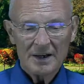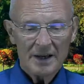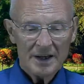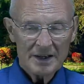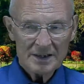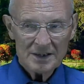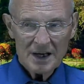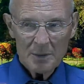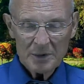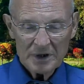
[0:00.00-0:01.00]
it doesn't
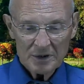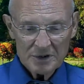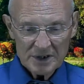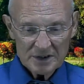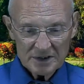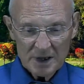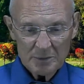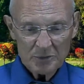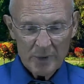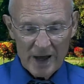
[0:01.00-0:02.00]
come until Jesus
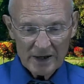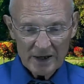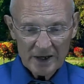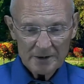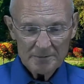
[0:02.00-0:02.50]
comes back again.